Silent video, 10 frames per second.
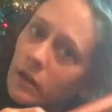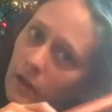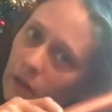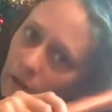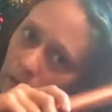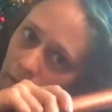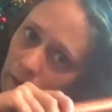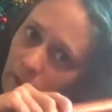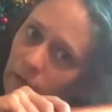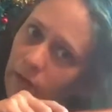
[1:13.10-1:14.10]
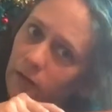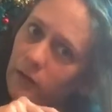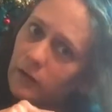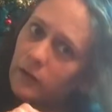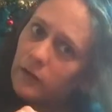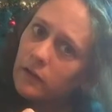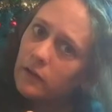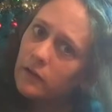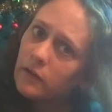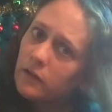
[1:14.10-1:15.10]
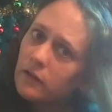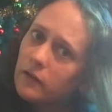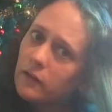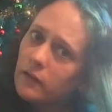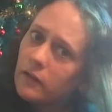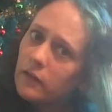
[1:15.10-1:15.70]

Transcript: [no speech]